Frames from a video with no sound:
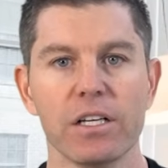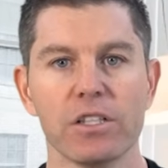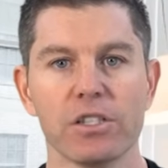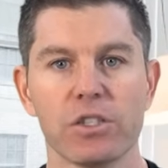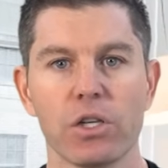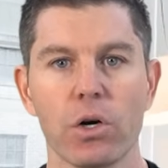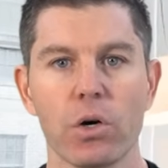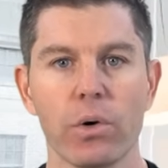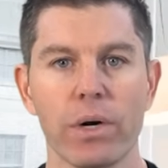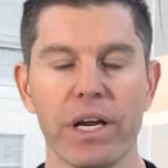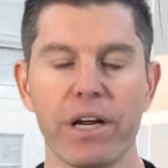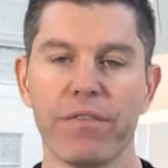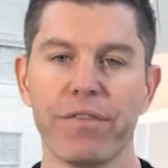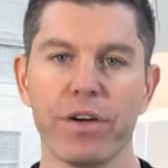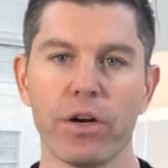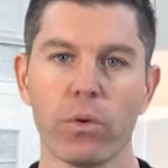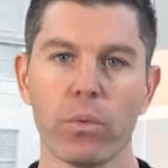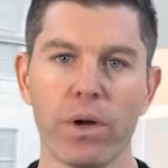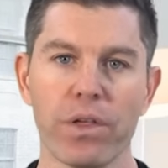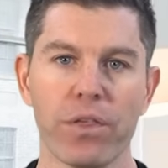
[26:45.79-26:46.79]
So
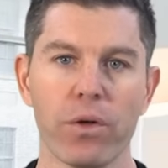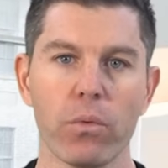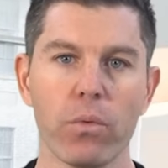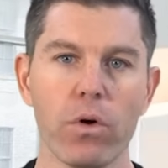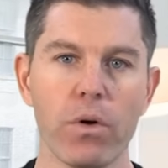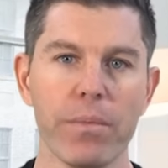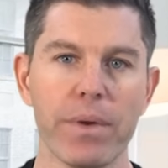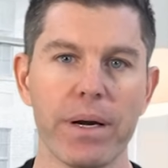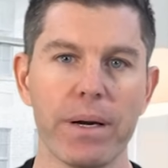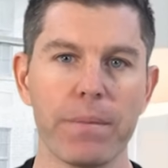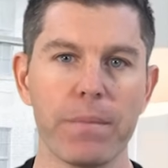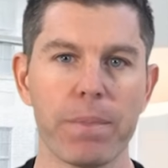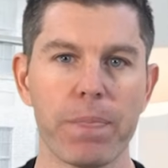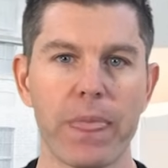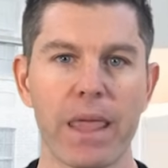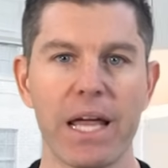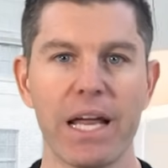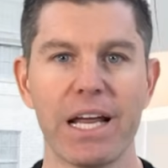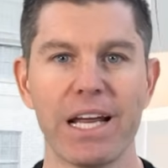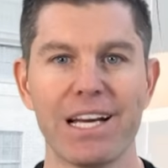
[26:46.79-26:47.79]
if you're with a woman
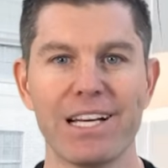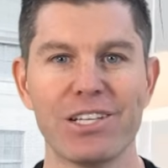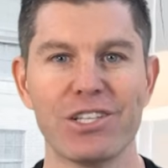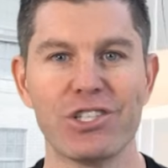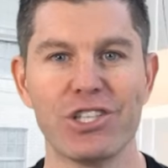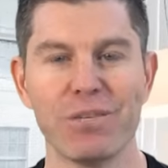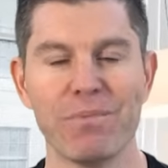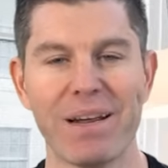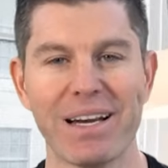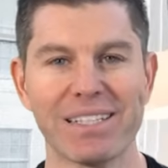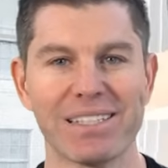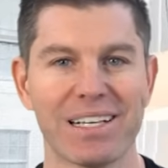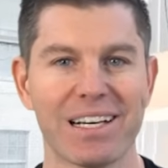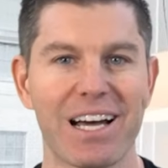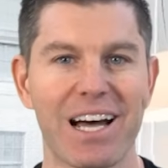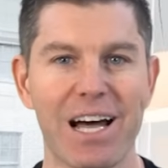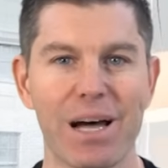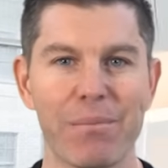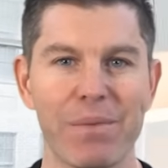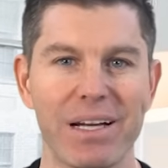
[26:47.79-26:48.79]
and she makes a
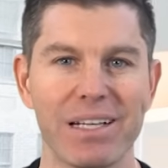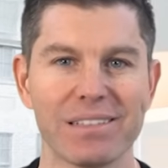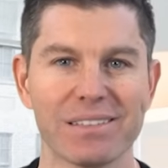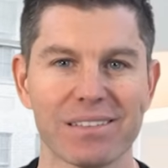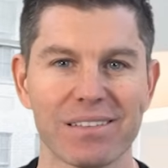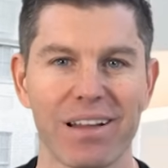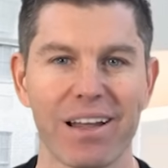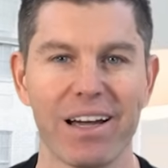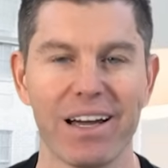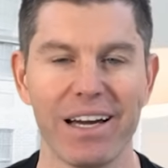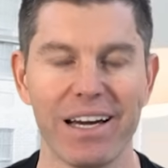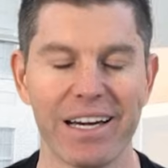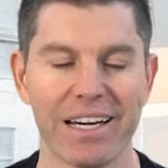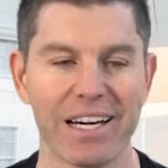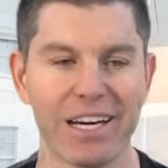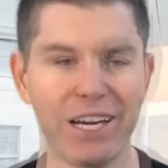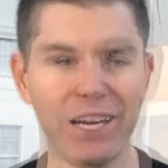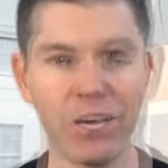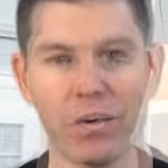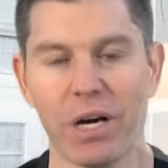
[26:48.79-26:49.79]
comment
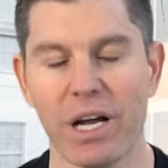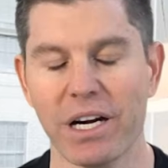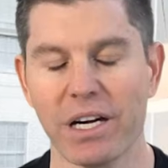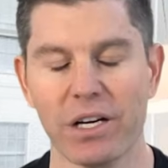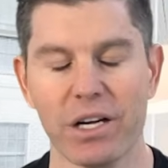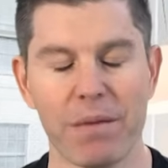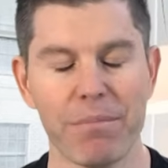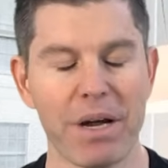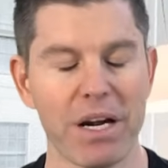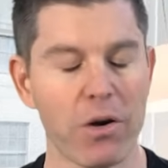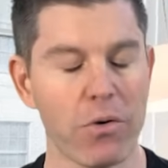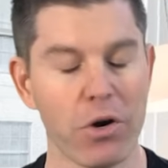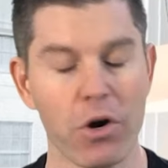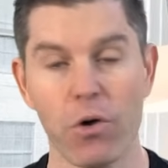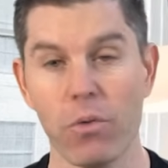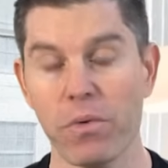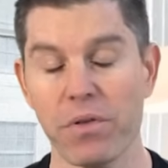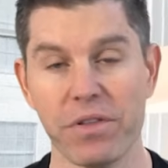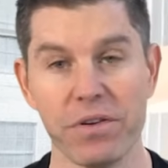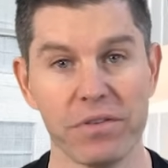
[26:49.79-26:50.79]
like, we're not going to, I'm not going
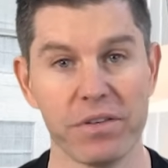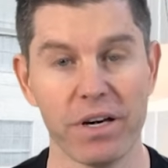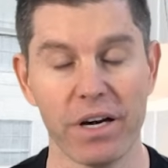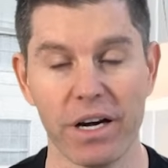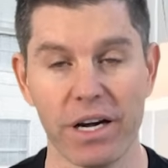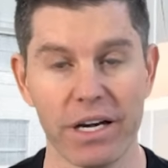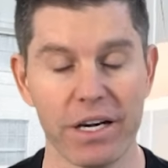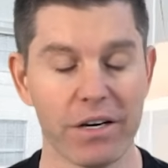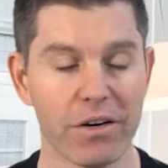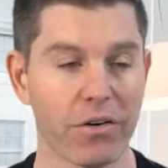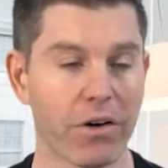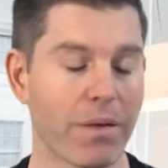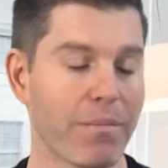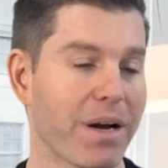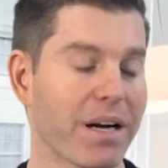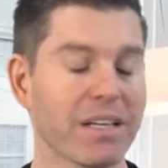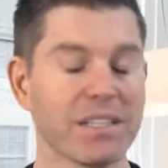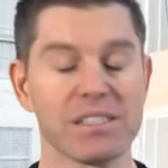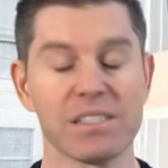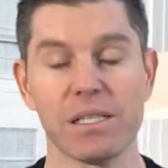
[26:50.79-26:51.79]
home with you tonight, or I'm
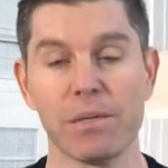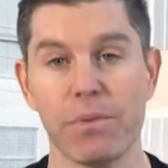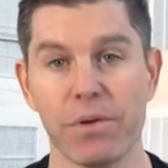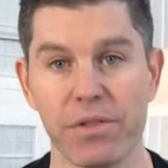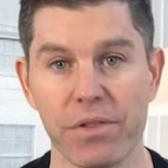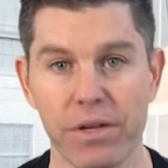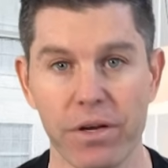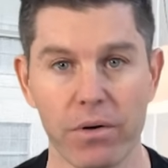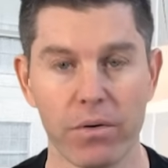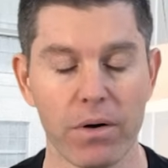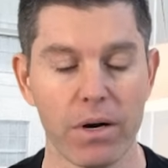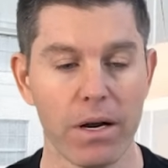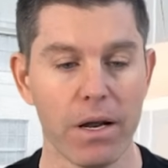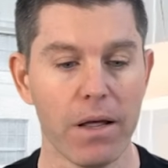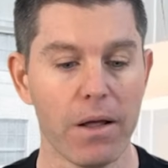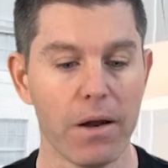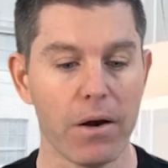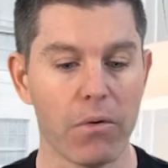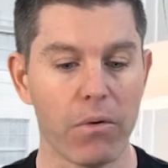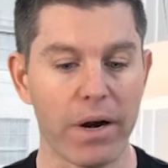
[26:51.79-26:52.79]
not going to sleep with you,
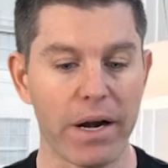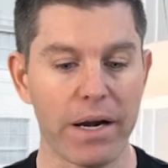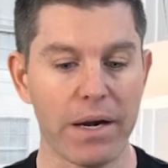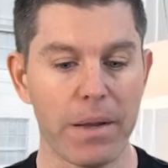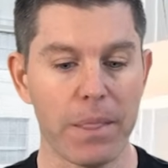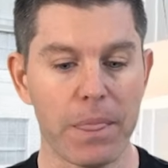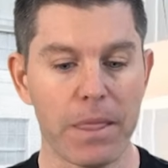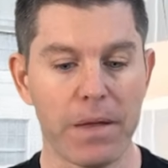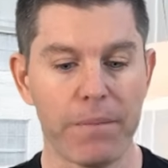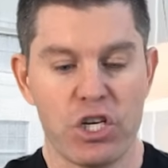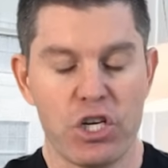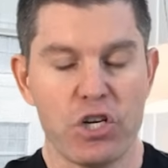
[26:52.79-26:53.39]
right?